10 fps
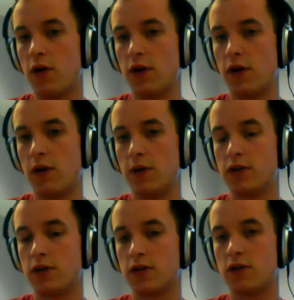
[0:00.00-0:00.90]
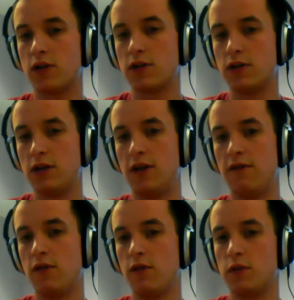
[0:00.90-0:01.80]
name. It just doesn't
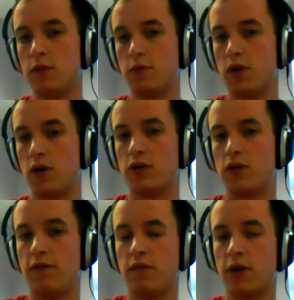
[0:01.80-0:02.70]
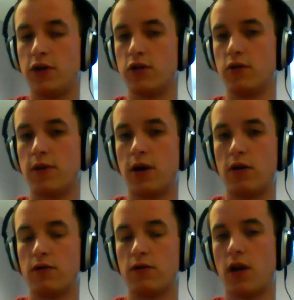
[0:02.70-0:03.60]
give you as much information
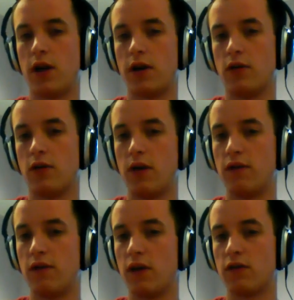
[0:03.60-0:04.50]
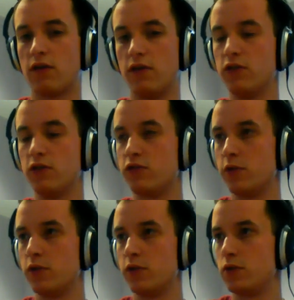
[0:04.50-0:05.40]
about like the wavelength and the
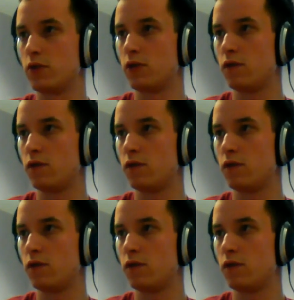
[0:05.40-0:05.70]
instrument and stuff.